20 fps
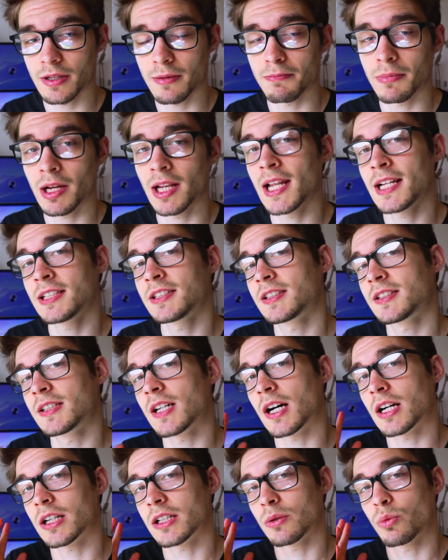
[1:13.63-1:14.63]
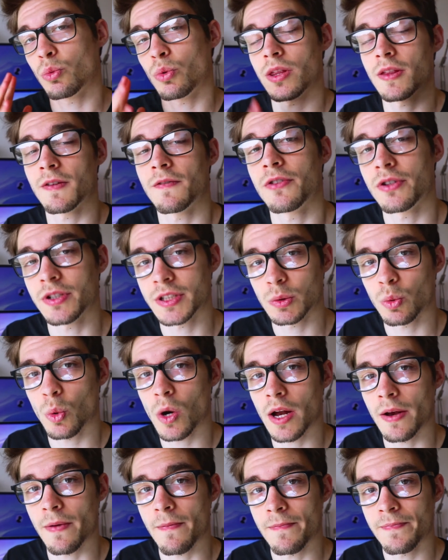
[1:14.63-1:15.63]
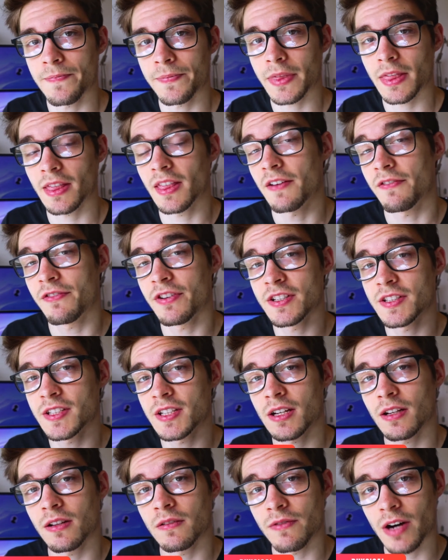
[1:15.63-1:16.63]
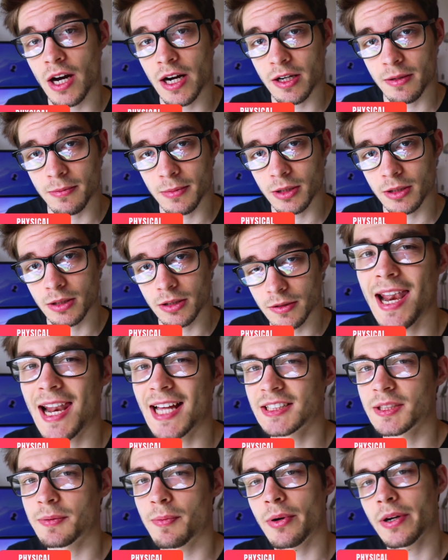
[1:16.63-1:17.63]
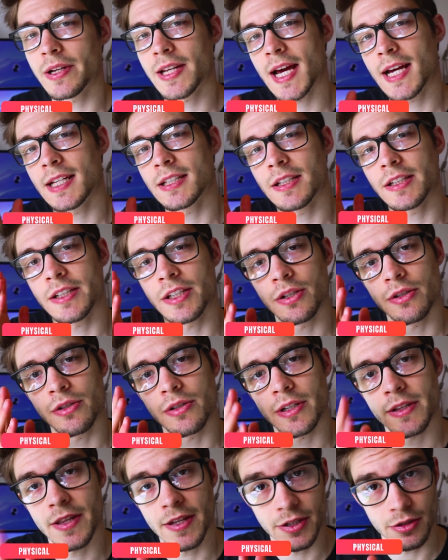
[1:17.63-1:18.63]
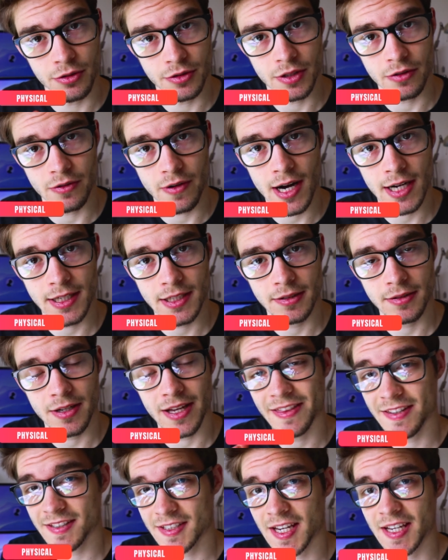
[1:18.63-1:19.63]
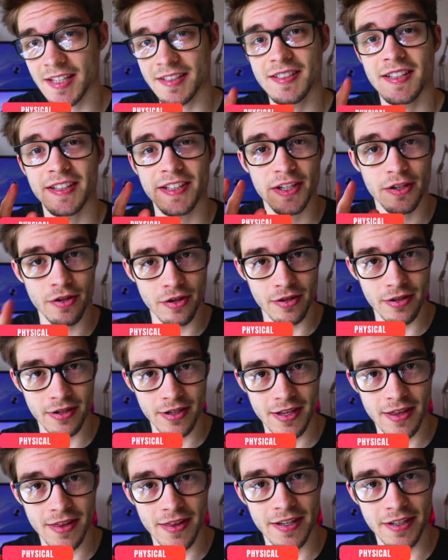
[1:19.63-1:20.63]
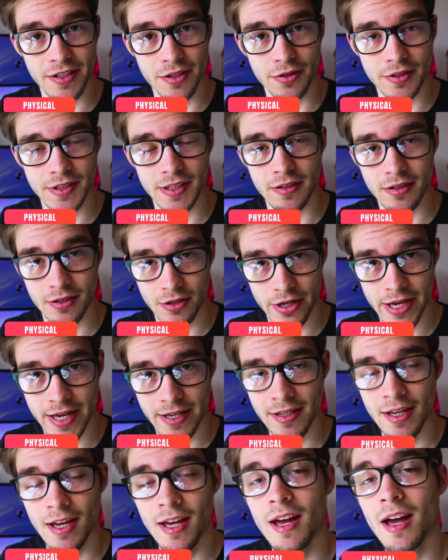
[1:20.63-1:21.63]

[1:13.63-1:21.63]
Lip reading: But let's start with the first one, the physical variable. Let's pretend you're the user, right? In this case, you're the user, okay?